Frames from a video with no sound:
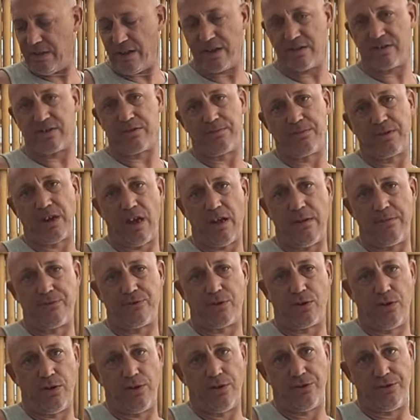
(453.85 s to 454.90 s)
like sometimes
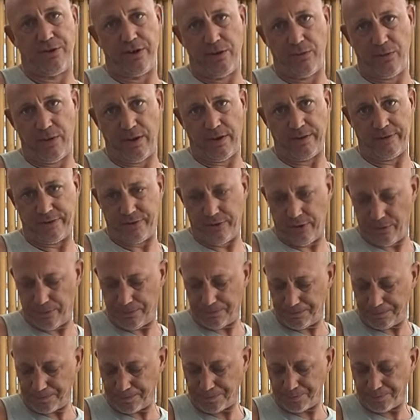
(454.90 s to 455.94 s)
our other D-rings do.
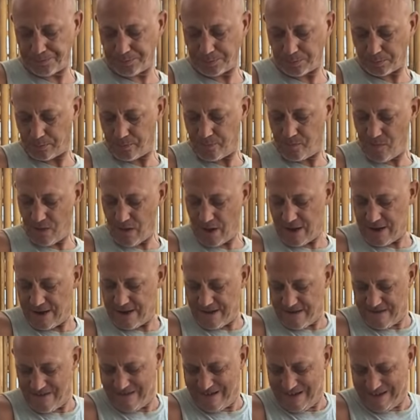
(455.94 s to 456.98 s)

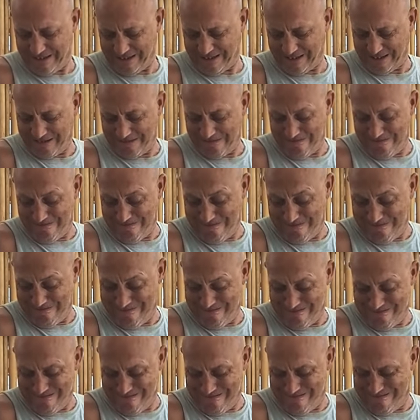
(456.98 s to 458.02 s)
This
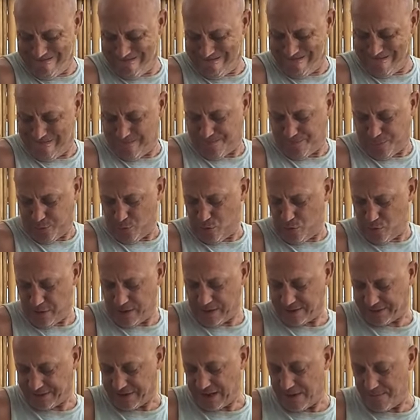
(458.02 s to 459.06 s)
pull
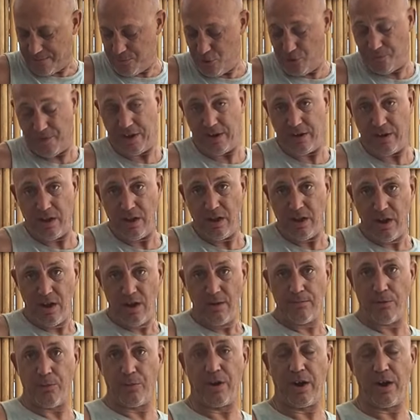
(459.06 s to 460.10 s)
is not moving,
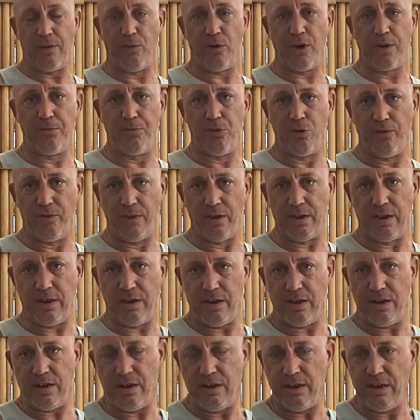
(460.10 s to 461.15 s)
but when I wanna move it,
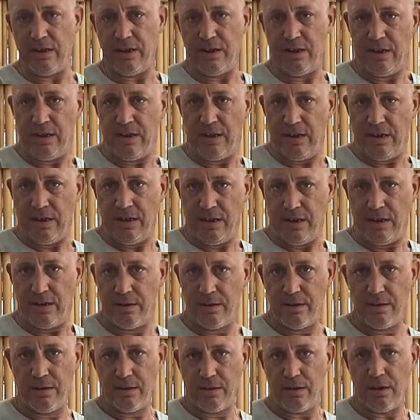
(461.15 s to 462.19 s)

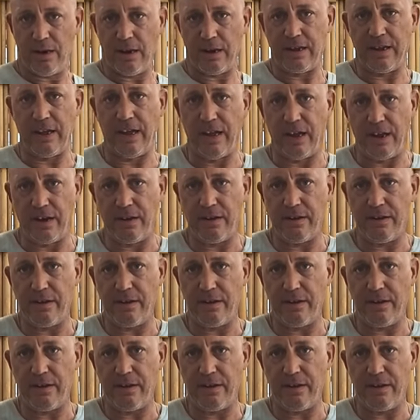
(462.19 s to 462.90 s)
I can.